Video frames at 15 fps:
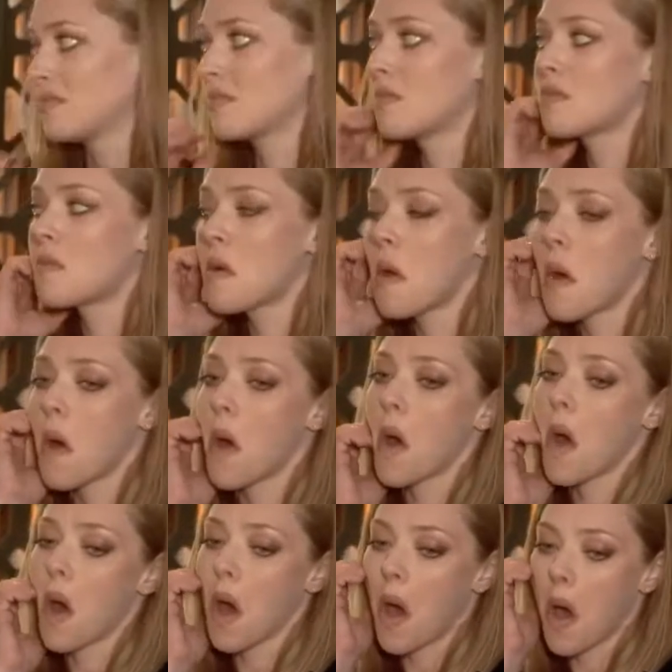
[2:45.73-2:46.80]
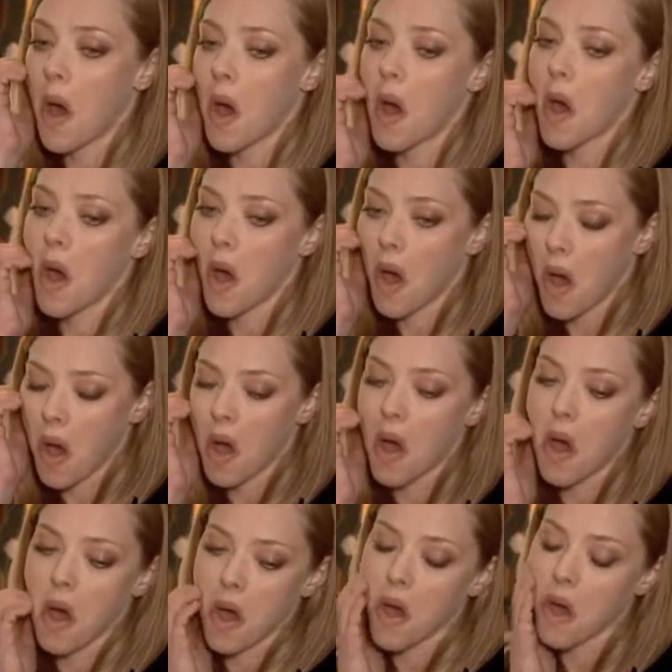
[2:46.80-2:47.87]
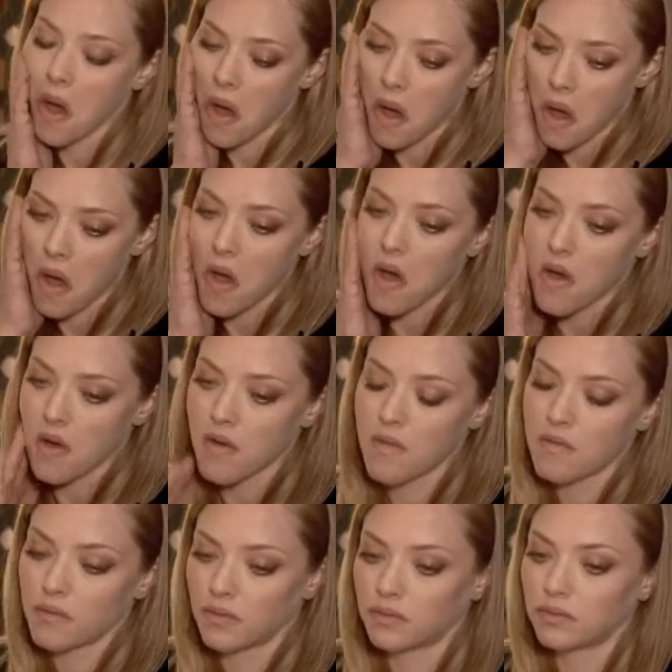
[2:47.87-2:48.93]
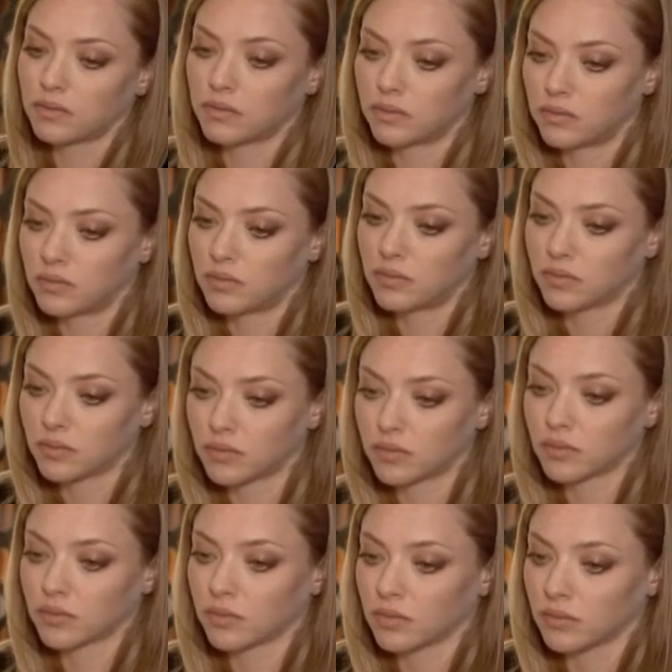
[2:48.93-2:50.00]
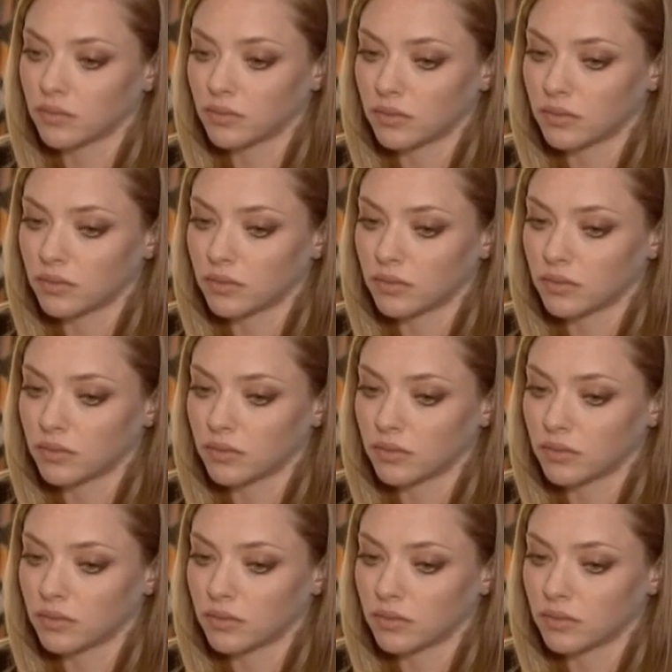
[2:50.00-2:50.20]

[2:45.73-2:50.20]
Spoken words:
The person shown says nothing.